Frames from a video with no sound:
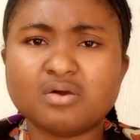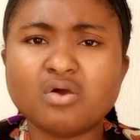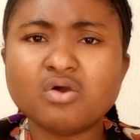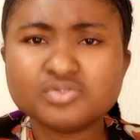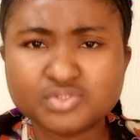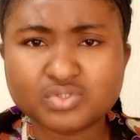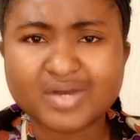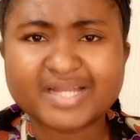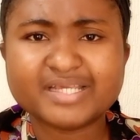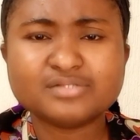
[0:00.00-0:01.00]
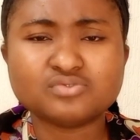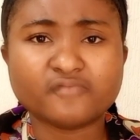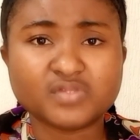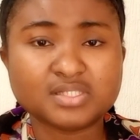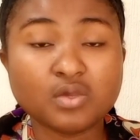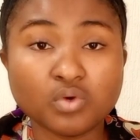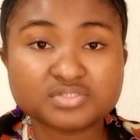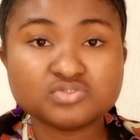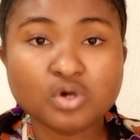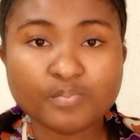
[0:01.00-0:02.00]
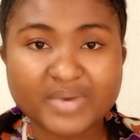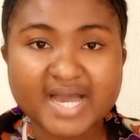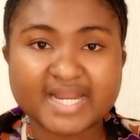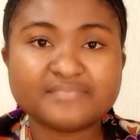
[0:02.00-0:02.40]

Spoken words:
audio at the end of the day was not bad.